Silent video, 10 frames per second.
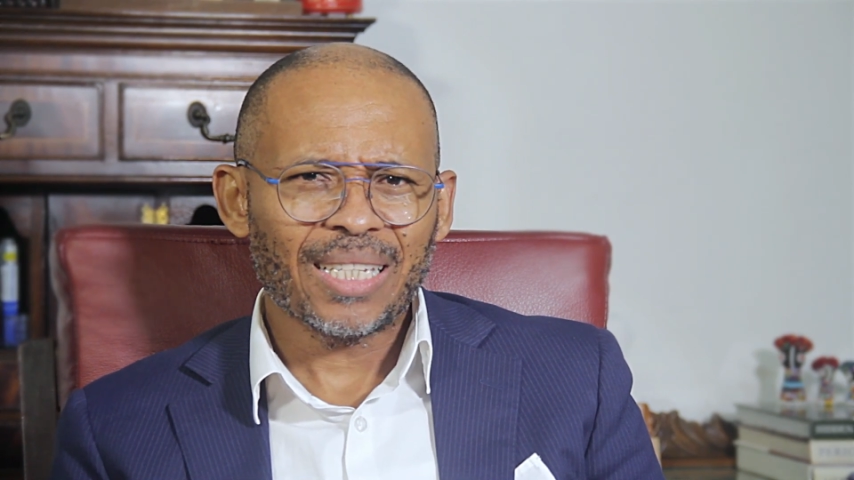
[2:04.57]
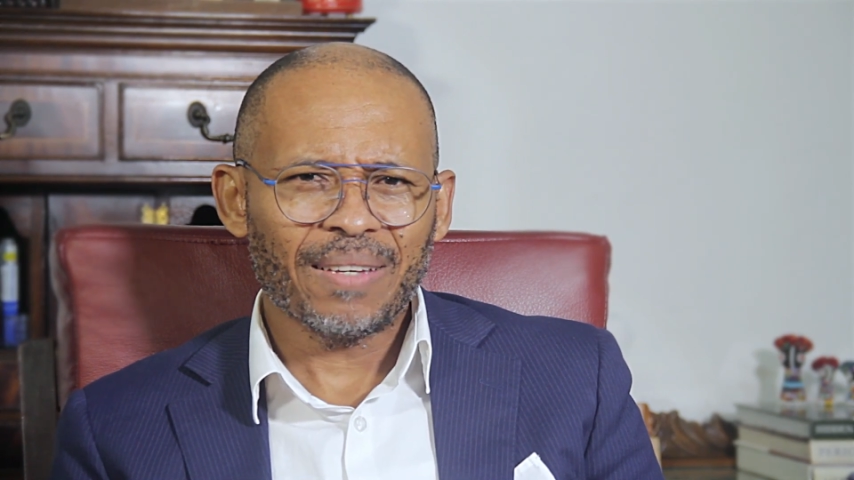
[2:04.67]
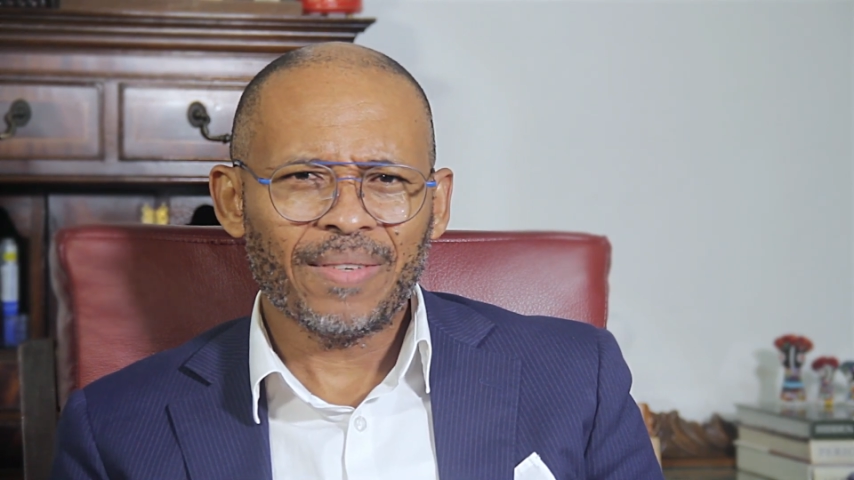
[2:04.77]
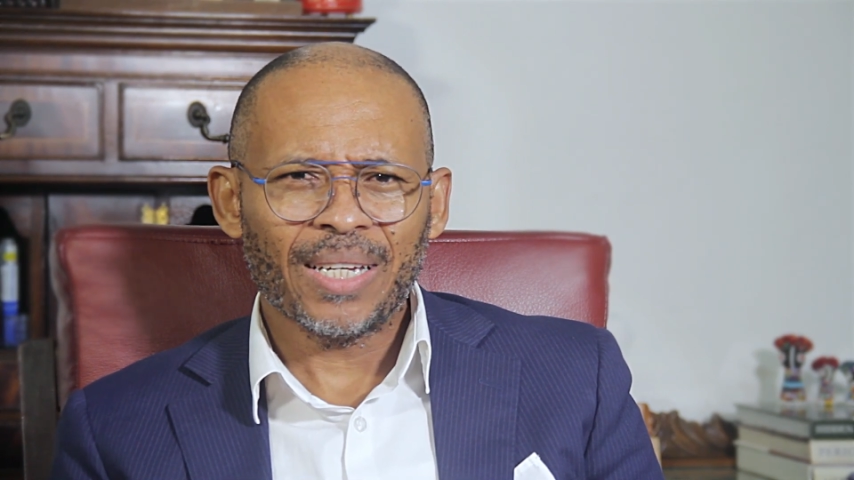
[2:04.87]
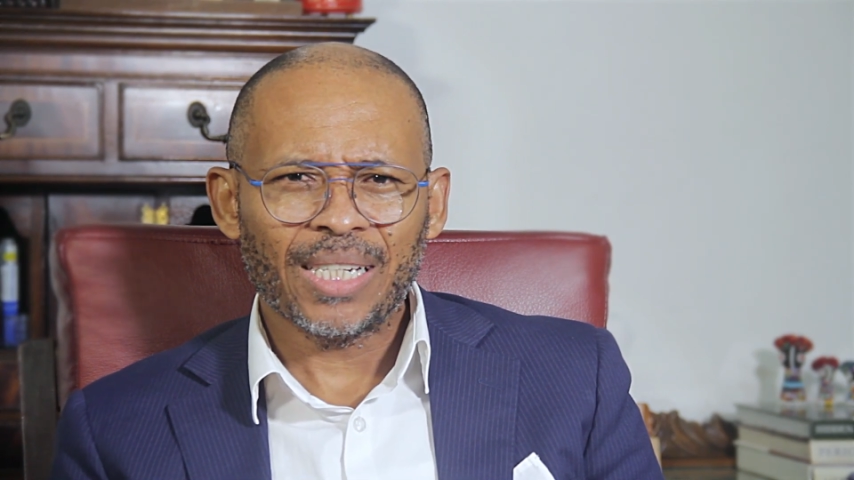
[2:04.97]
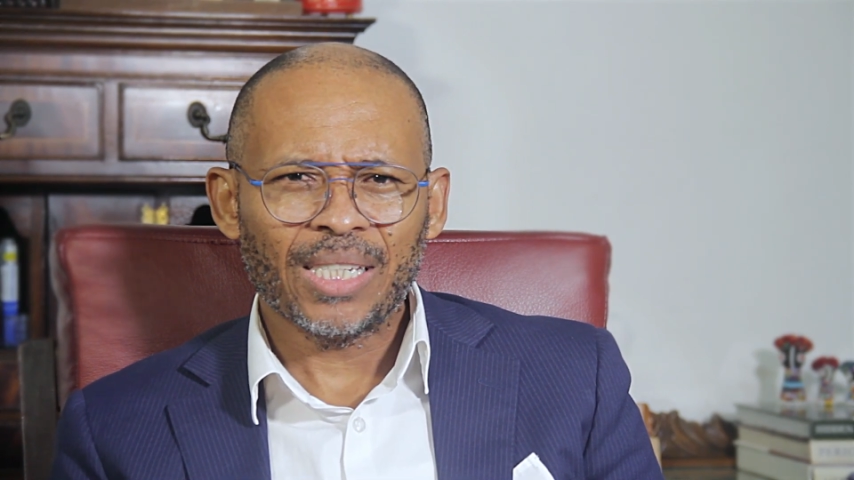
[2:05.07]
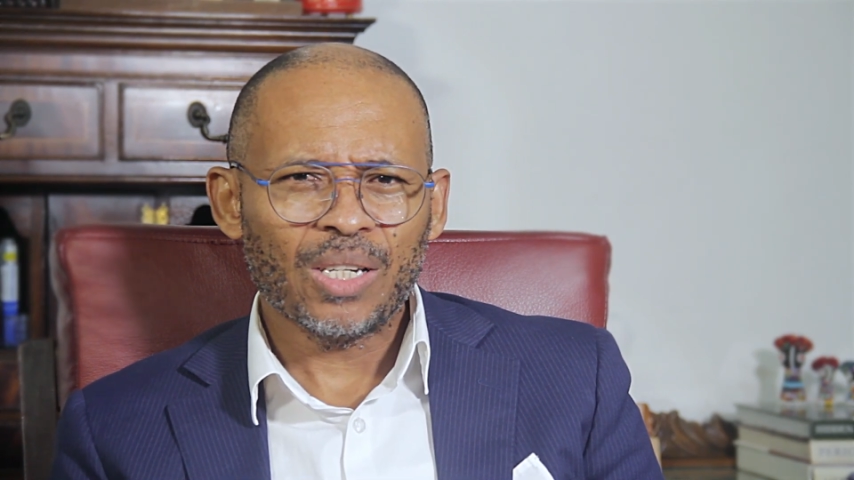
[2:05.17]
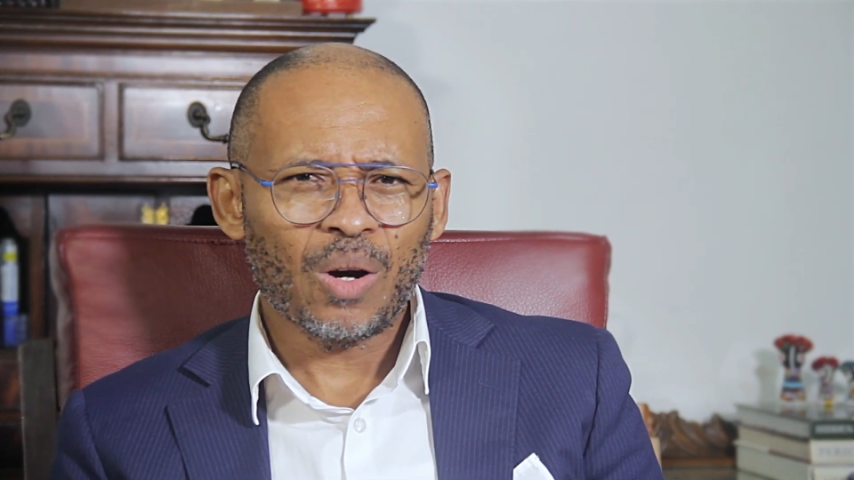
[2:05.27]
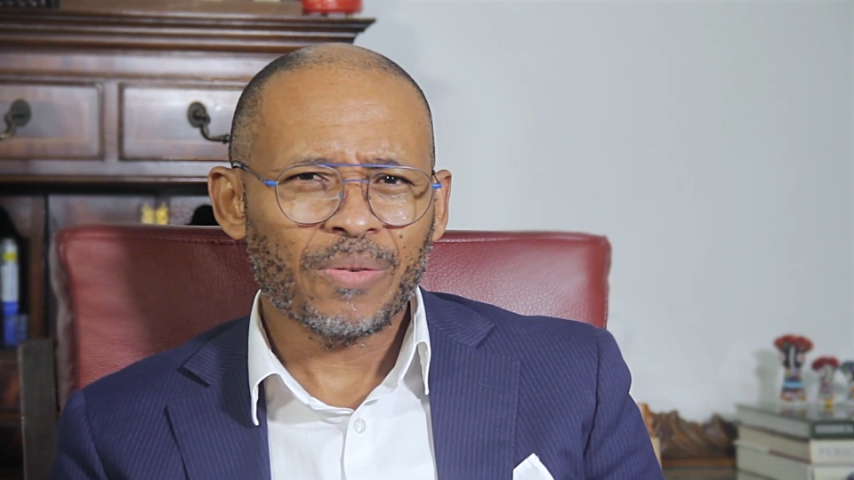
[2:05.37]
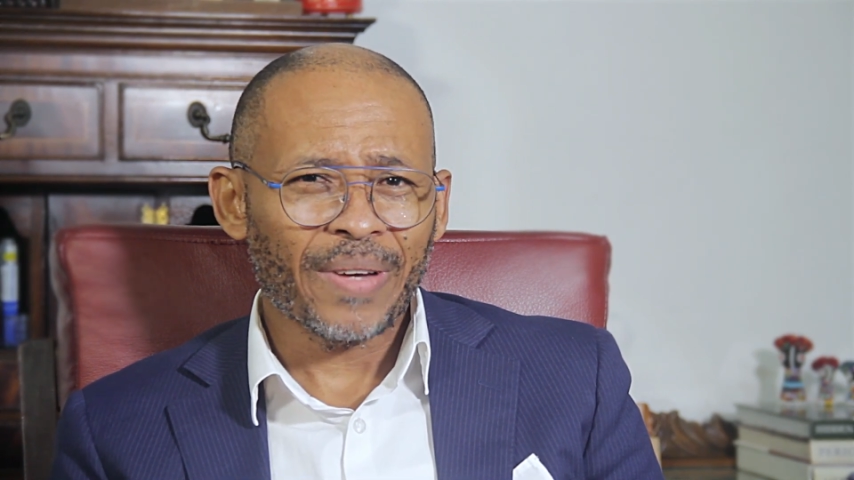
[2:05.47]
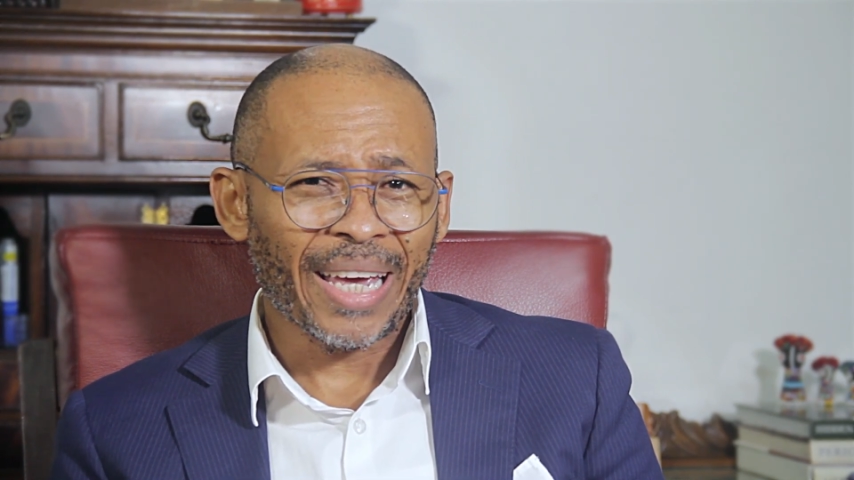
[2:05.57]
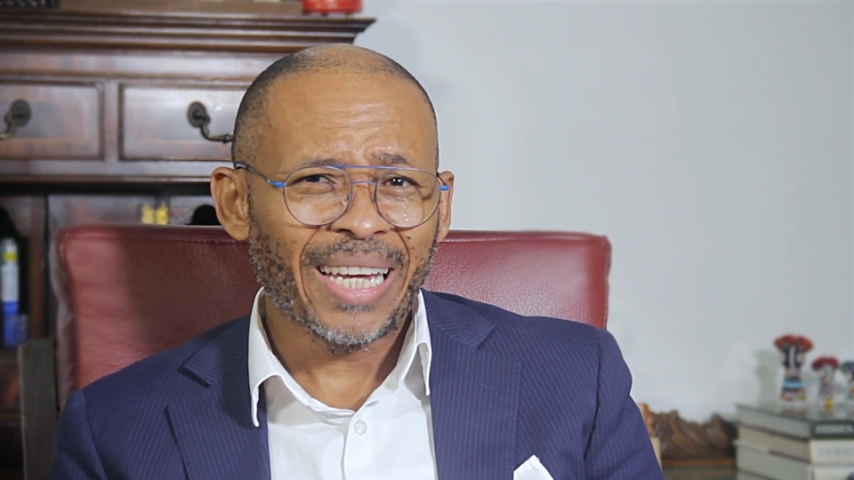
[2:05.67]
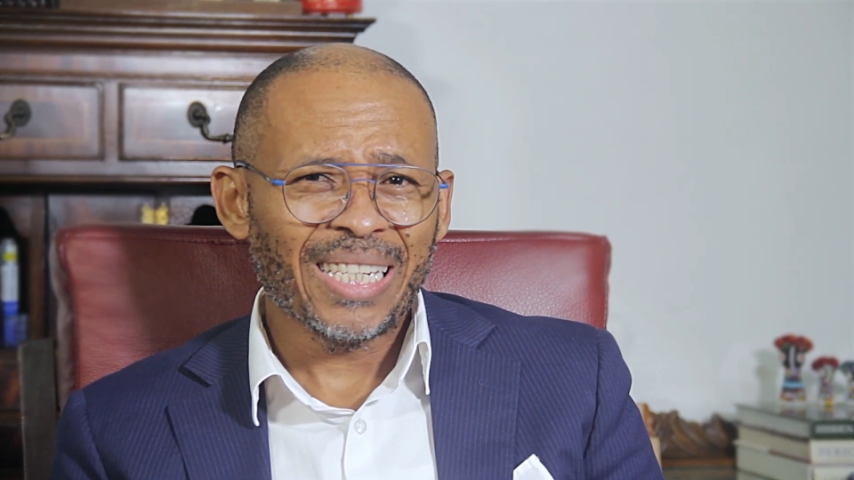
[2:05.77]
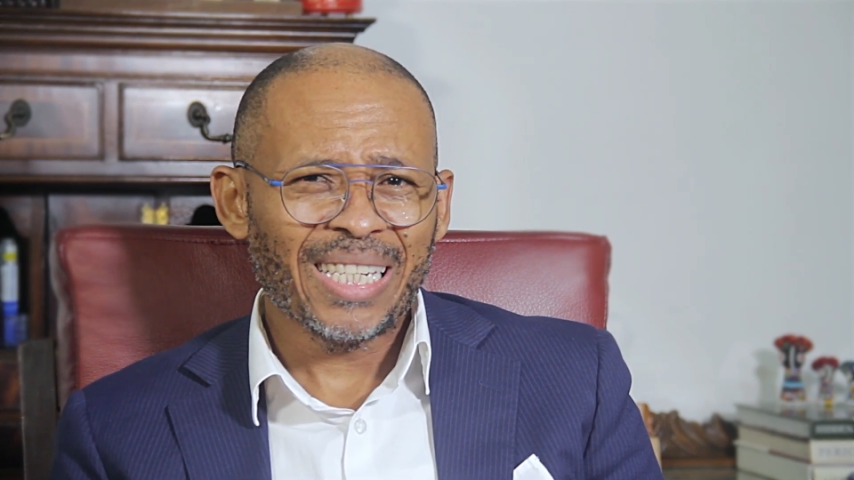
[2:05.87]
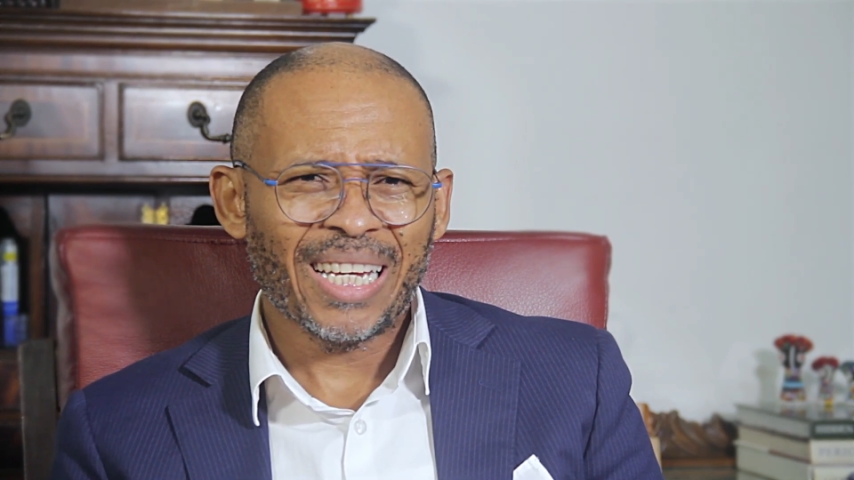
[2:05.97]
severity of
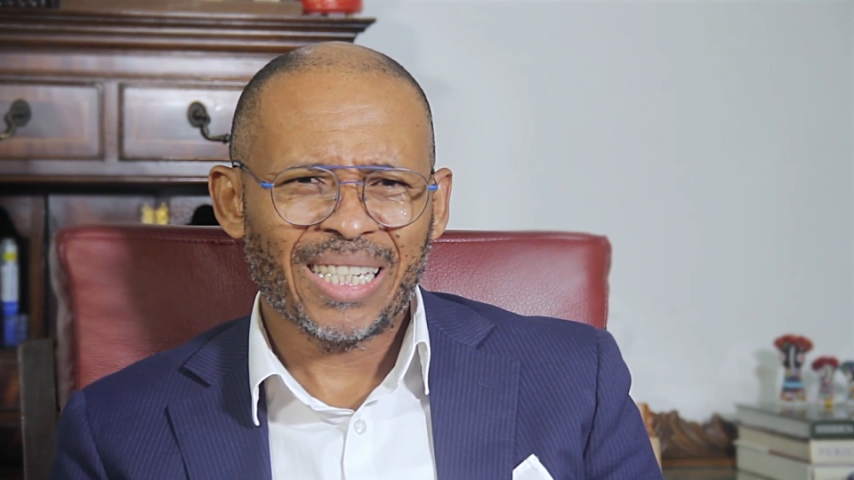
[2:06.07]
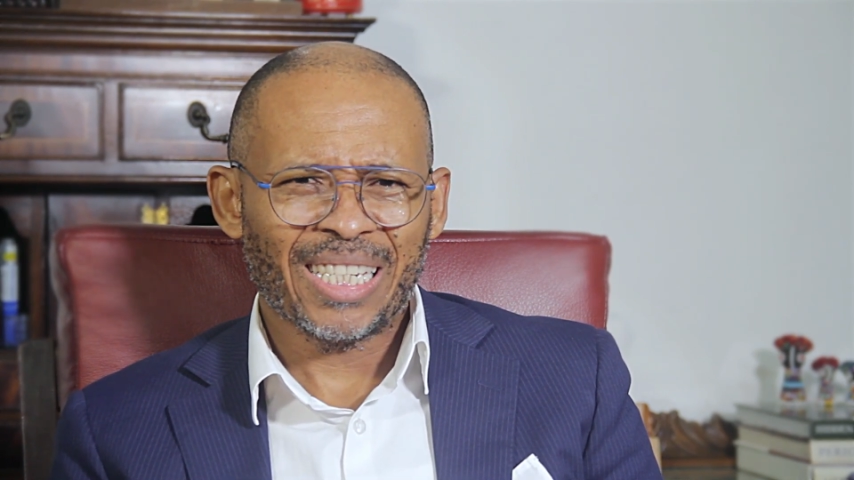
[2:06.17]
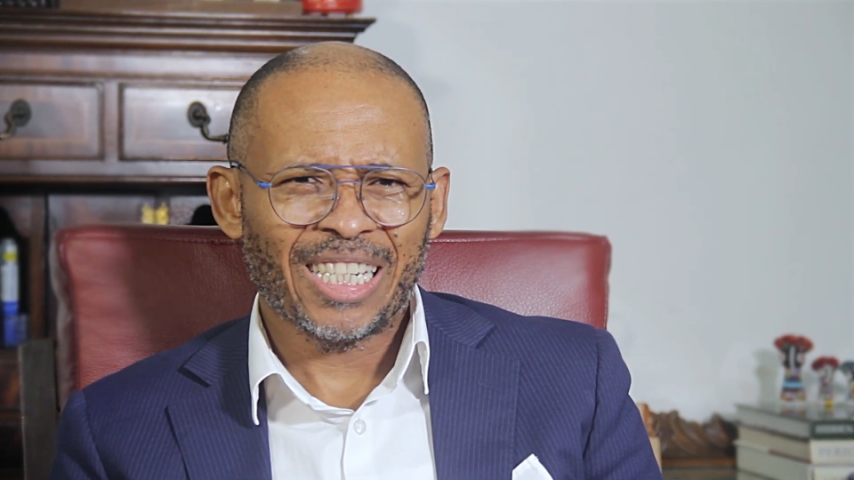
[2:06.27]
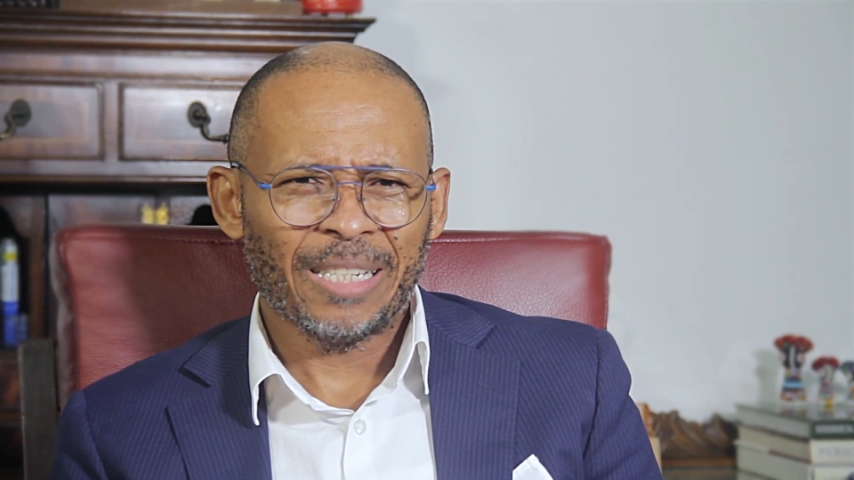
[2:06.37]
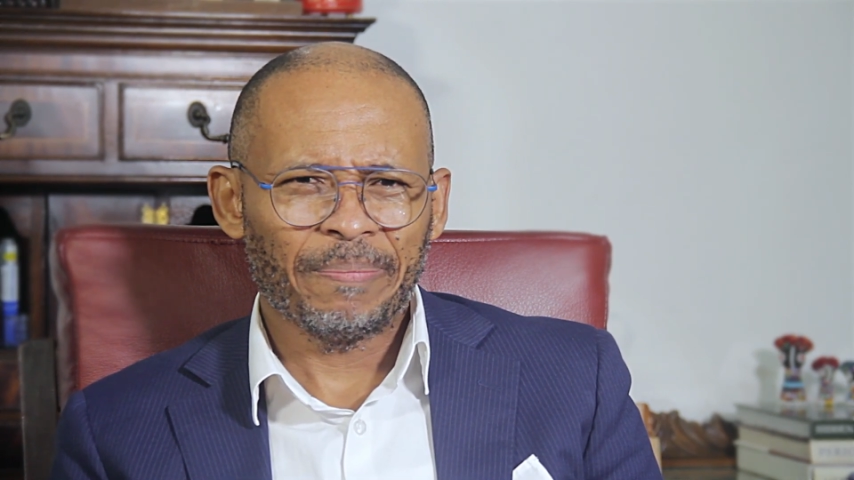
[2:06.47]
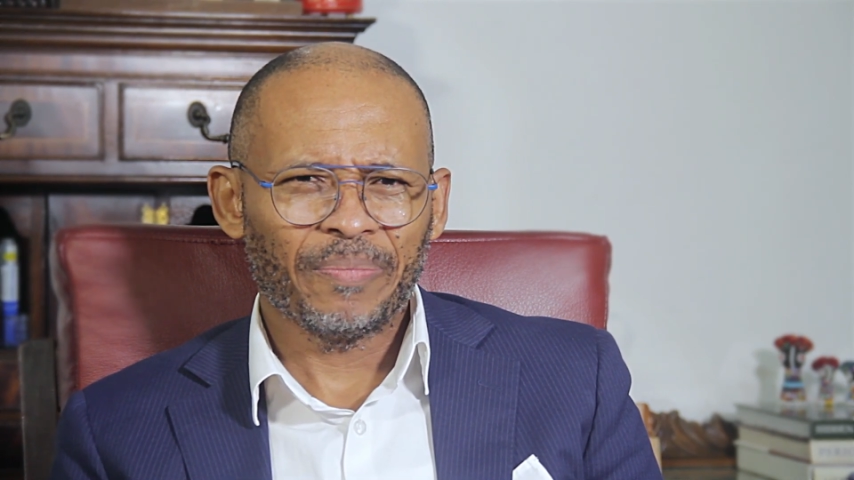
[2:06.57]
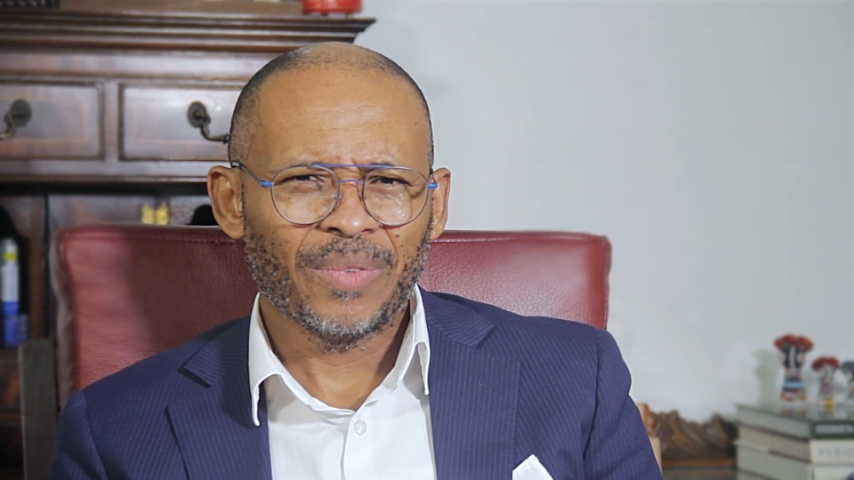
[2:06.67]
ADHD,